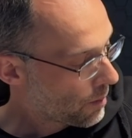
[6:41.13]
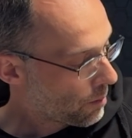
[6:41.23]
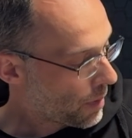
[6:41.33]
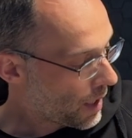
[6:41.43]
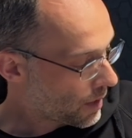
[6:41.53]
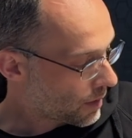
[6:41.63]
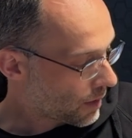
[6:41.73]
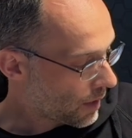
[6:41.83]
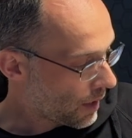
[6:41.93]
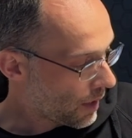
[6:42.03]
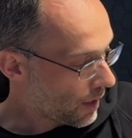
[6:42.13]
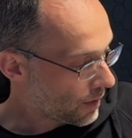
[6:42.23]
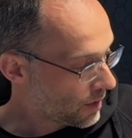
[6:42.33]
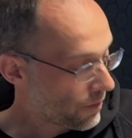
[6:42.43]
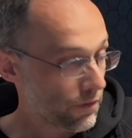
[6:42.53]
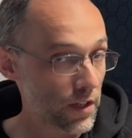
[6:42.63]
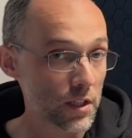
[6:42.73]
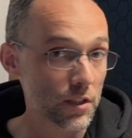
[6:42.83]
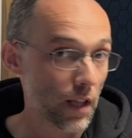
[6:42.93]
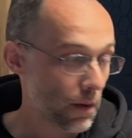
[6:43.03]
but I didn't finish
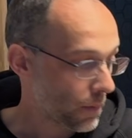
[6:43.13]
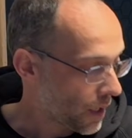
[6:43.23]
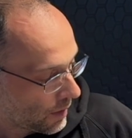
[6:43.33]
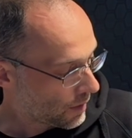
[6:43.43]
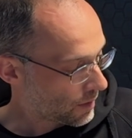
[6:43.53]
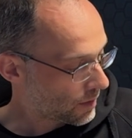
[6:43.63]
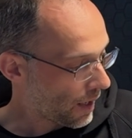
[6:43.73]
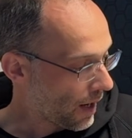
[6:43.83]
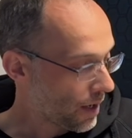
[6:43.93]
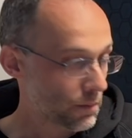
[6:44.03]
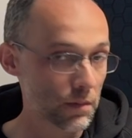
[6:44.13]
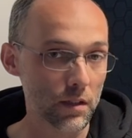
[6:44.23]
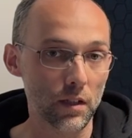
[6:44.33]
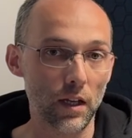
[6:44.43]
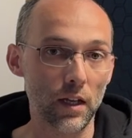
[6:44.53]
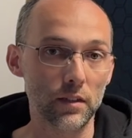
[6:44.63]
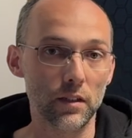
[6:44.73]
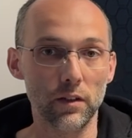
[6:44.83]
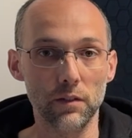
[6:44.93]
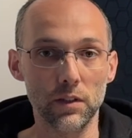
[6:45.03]
them in time and
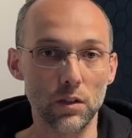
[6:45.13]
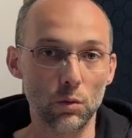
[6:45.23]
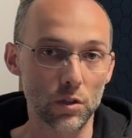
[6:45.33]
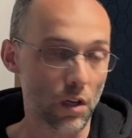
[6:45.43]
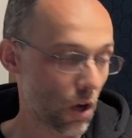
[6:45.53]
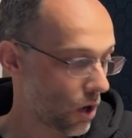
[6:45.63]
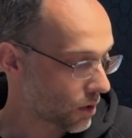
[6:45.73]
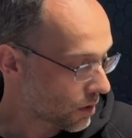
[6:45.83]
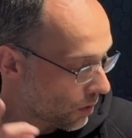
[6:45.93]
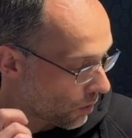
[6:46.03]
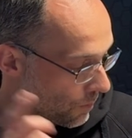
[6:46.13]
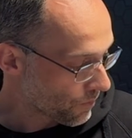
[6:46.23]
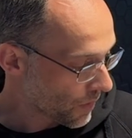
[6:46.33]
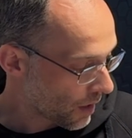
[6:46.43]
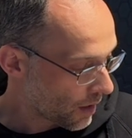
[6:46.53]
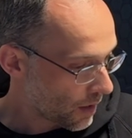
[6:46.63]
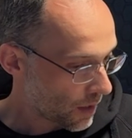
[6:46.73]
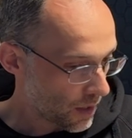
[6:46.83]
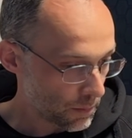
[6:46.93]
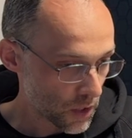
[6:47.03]
the video was long, so
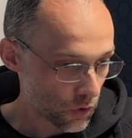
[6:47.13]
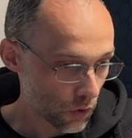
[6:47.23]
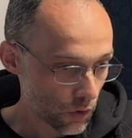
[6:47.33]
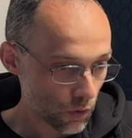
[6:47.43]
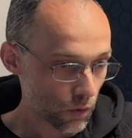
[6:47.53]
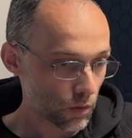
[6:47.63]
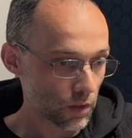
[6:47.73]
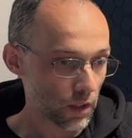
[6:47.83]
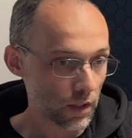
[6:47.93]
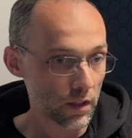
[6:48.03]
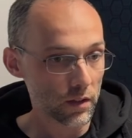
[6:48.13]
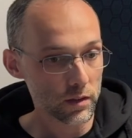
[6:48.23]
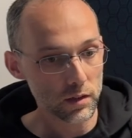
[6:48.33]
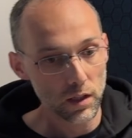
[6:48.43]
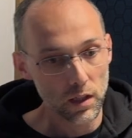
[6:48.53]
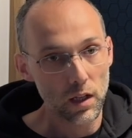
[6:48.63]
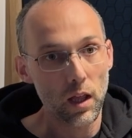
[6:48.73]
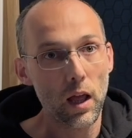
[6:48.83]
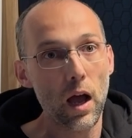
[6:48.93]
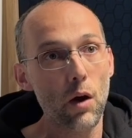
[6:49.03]
let me show you here
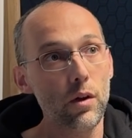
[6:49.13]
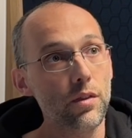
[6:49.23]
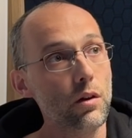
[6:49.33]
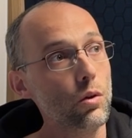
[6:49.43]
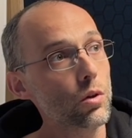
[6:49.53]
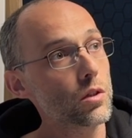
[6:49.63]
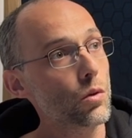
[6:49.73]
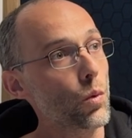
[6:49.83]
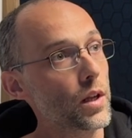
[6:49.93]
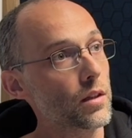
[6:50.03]
how it looks with